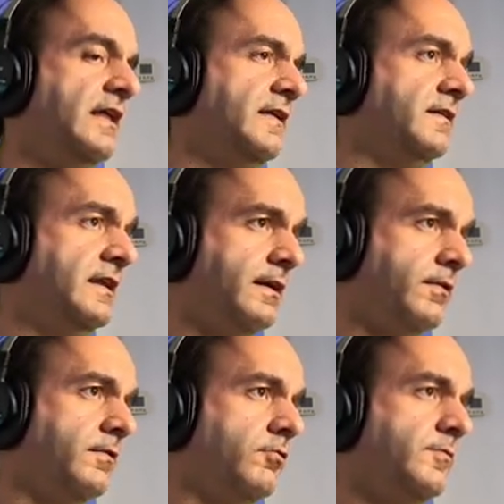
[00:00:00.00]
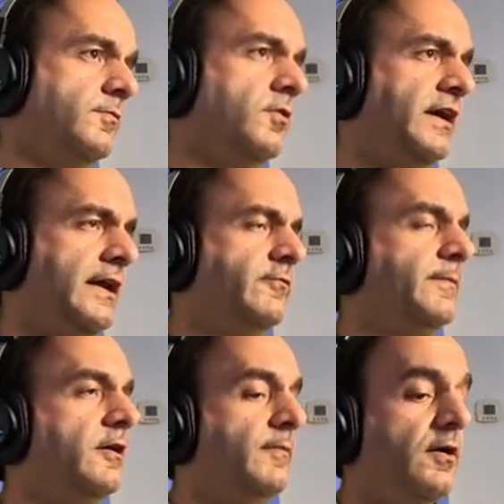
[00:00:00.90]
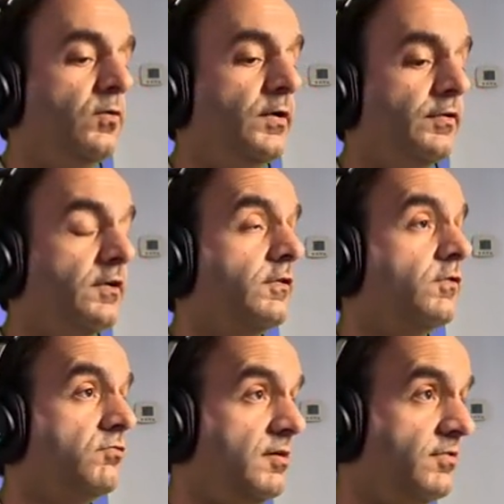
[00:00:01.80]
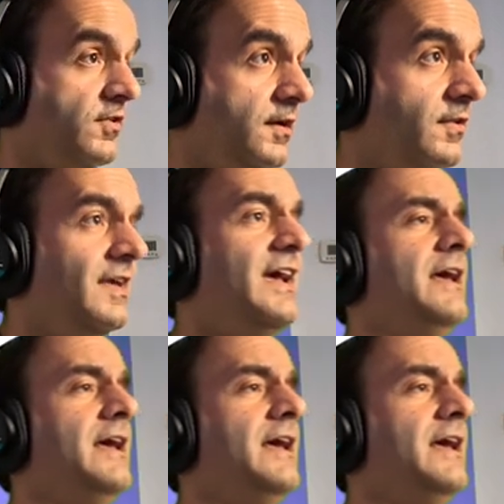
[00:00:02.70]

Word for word: And then the next Super Bowl ad for Paramount was Scream 6.